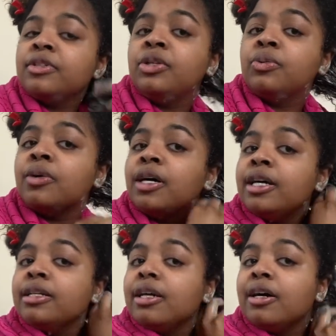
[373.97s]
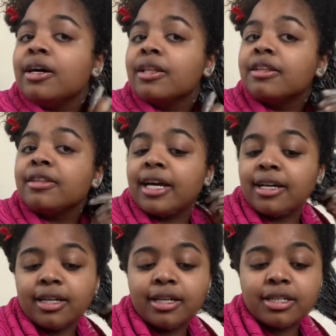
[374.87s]
you want all of
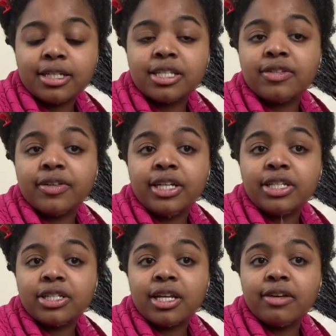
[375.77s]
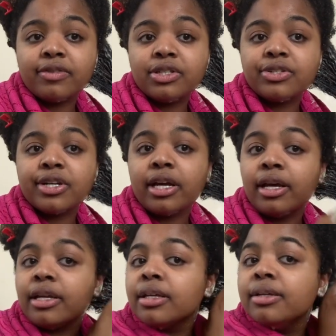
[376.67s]
that goodness for each and every
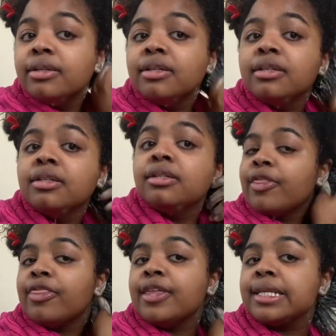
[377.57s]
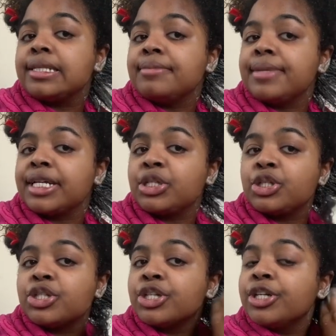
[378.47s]
strand of this
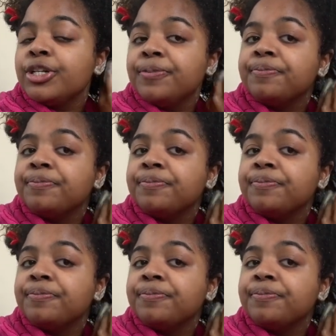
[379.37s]
mixture.